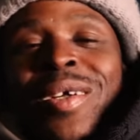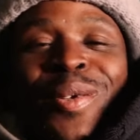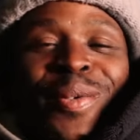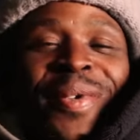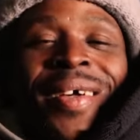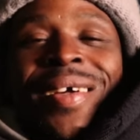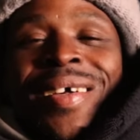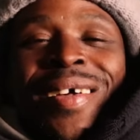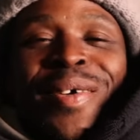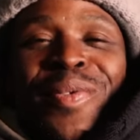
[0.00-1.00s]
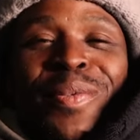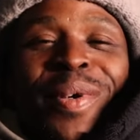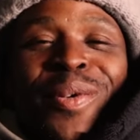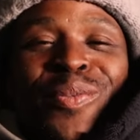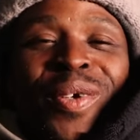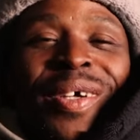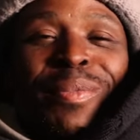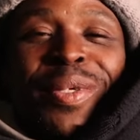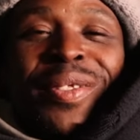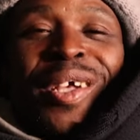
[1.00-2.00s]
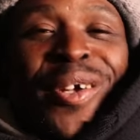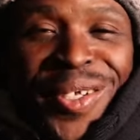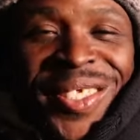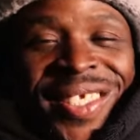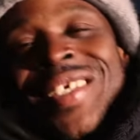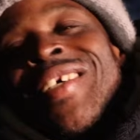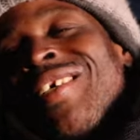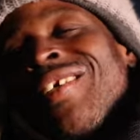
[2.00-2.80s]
if a motherfucker be thirsty,